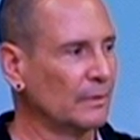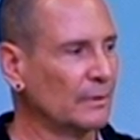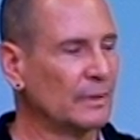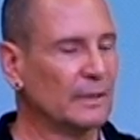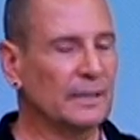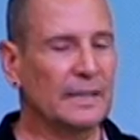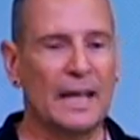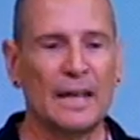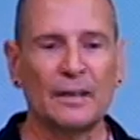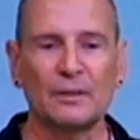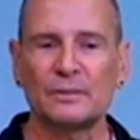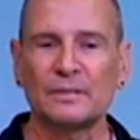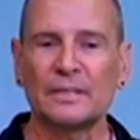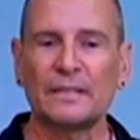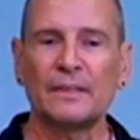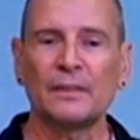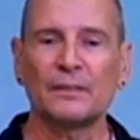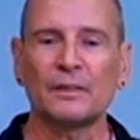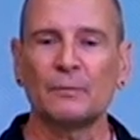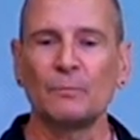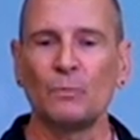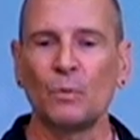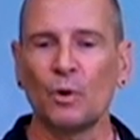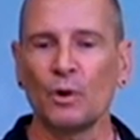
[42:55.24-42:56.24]
Can't you see that
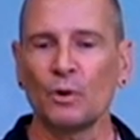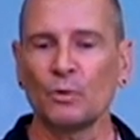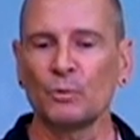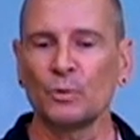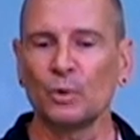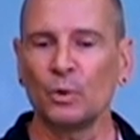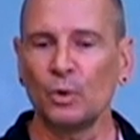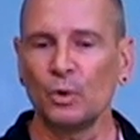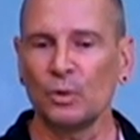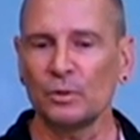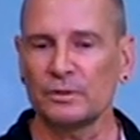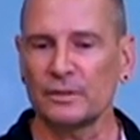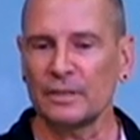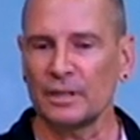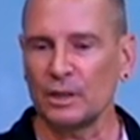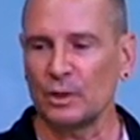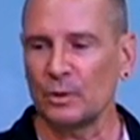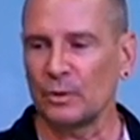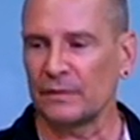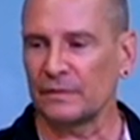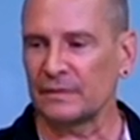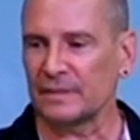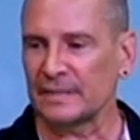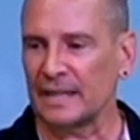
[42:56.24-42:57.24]
the more rules that you
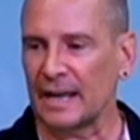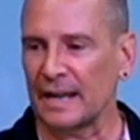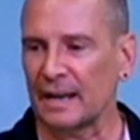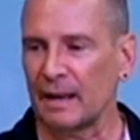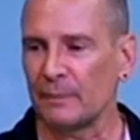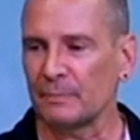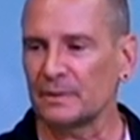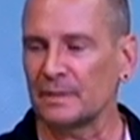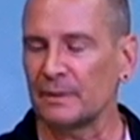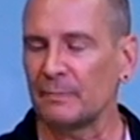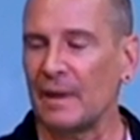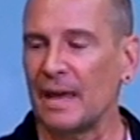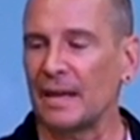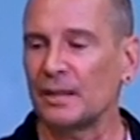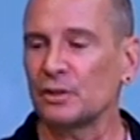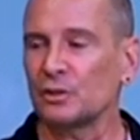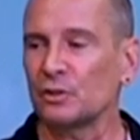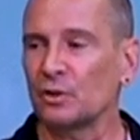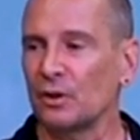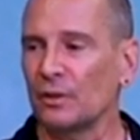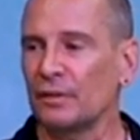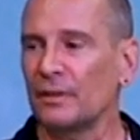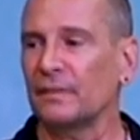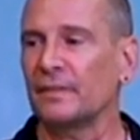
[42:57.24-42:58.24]
have set up to make
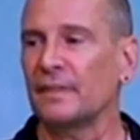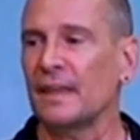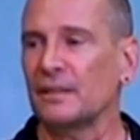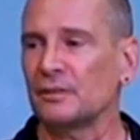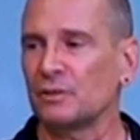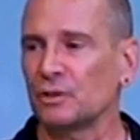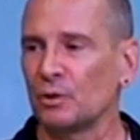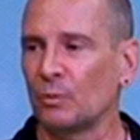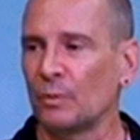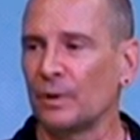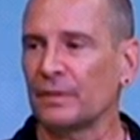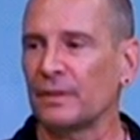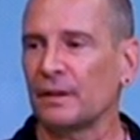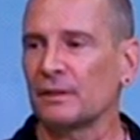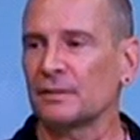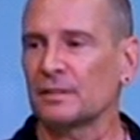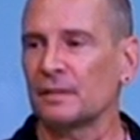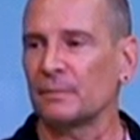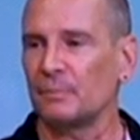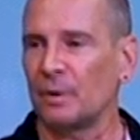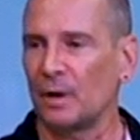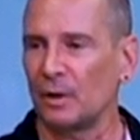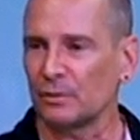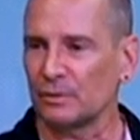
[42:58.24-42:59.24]
sure that they do what they're
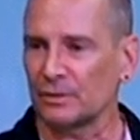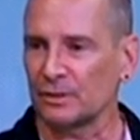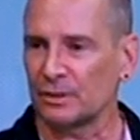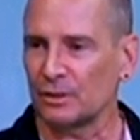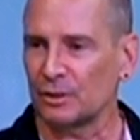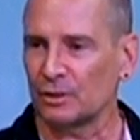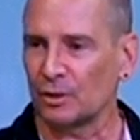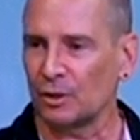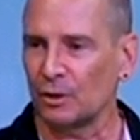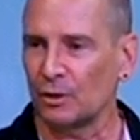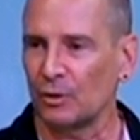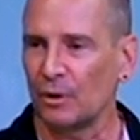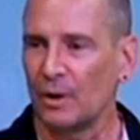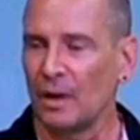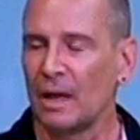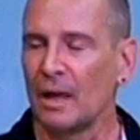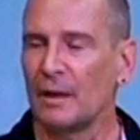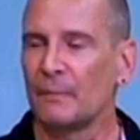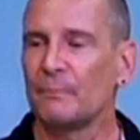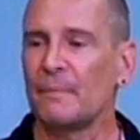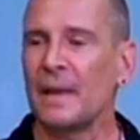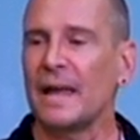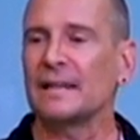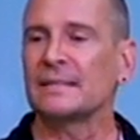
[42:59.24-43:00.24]
supposed to do
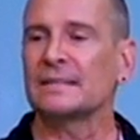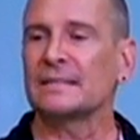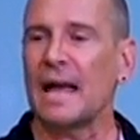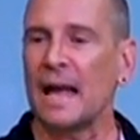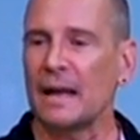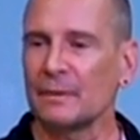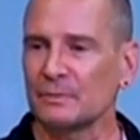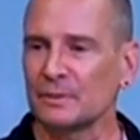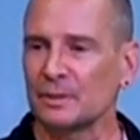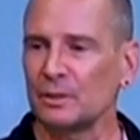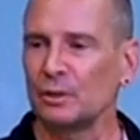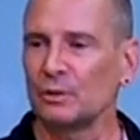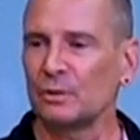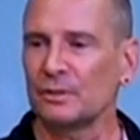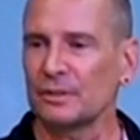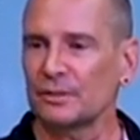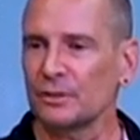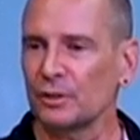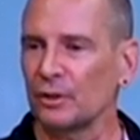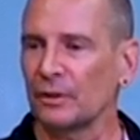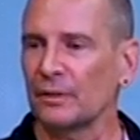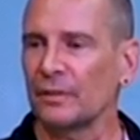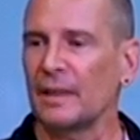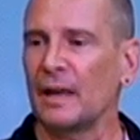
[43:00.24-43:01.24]
makes absolute
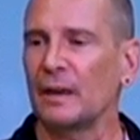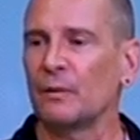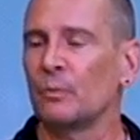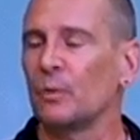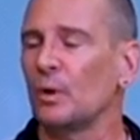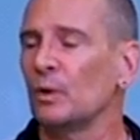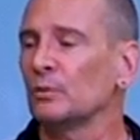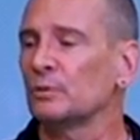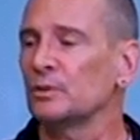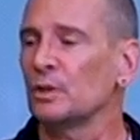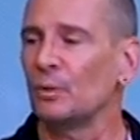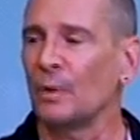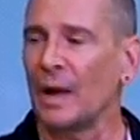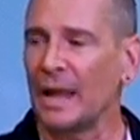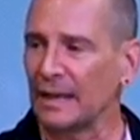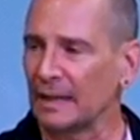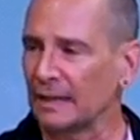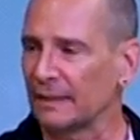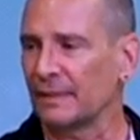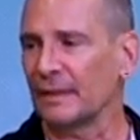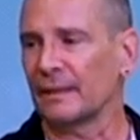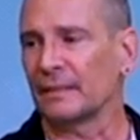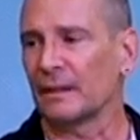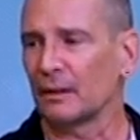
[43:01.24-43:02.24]
certain they won't do
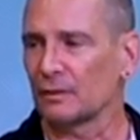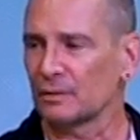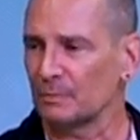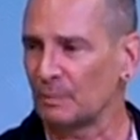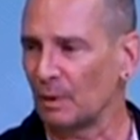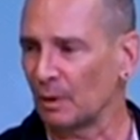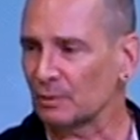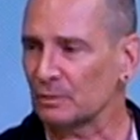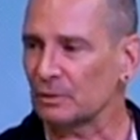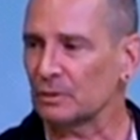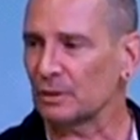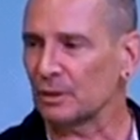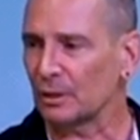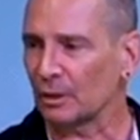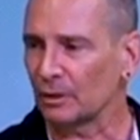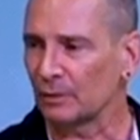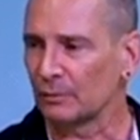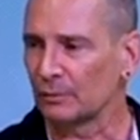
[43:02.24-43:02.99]
anything they're supposed to do?